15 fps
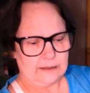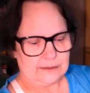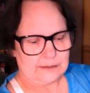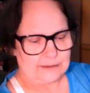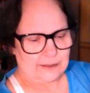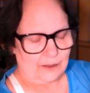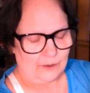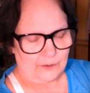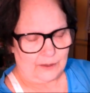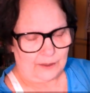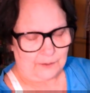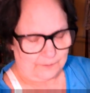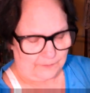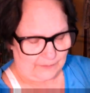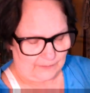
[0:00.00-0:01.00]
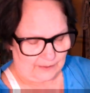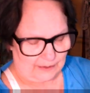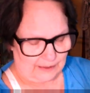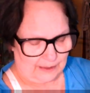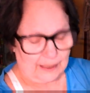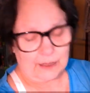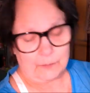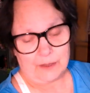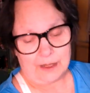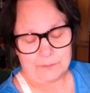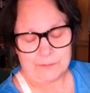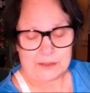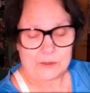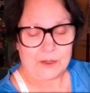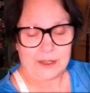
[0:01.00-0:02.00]
So anyway,
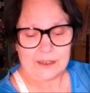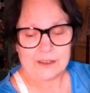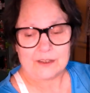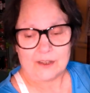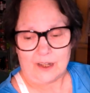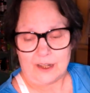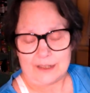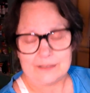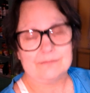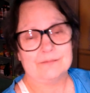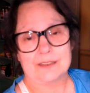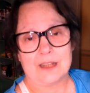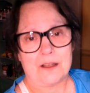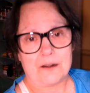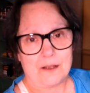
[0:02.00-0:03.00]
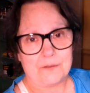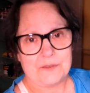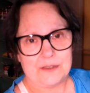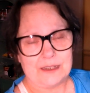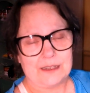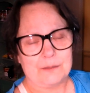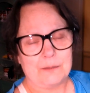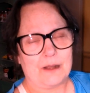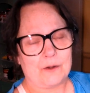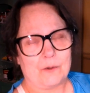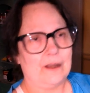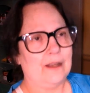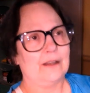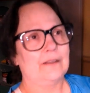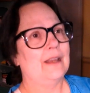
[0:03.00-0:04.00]
my train of thought got off thinking about
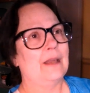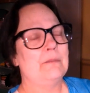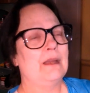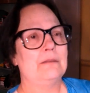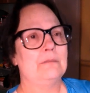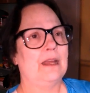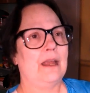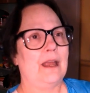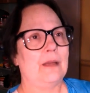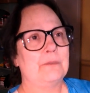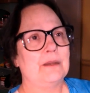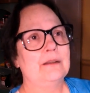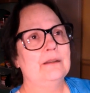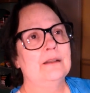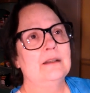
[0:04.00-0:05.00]
quail, and that made me happy.